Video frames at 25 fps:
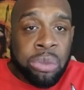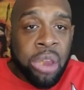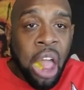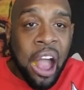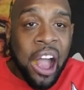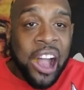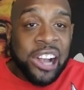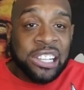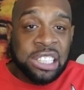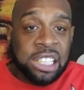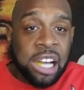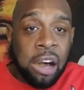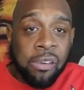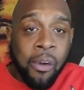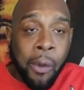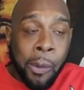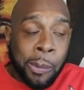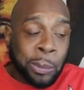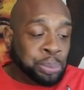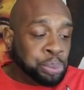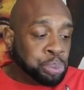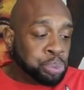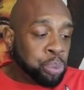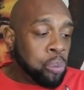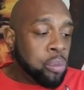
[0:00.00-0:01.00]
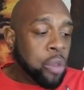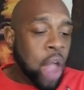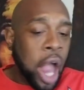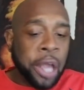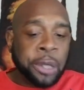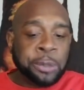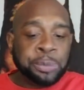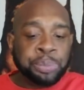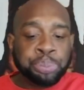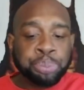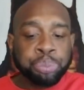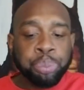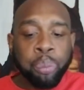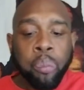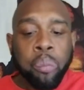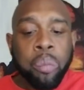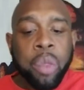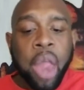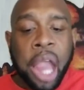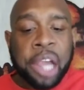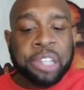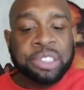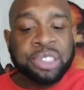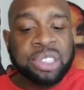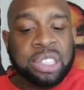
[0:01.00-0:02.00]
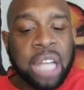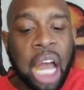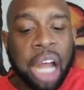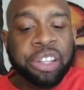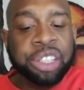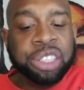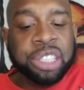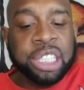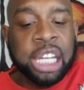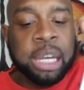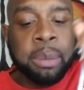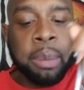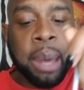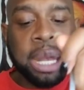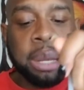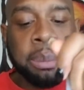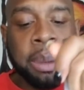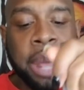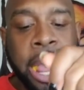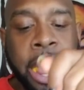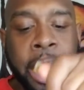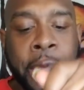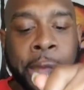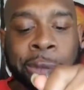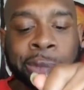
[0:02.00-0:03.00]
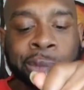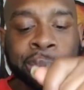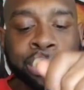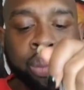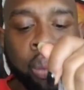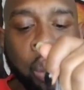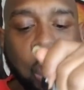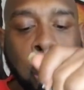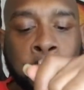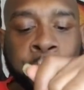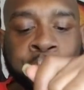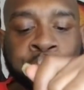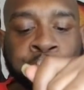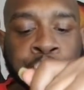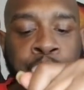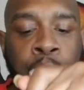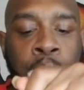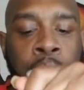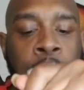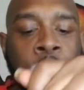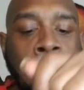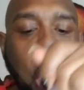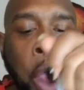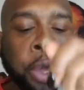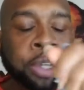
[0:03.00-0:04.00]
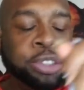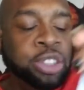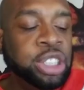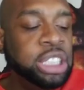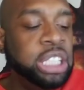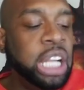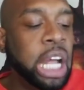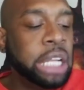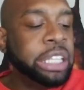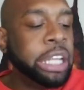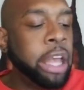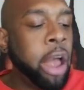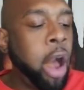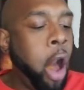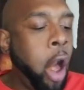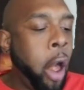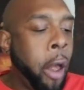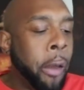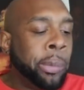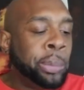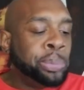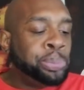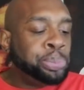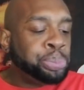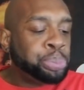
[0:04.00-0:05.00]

I love them. Y'all just eat them out of the bag. Just like they are.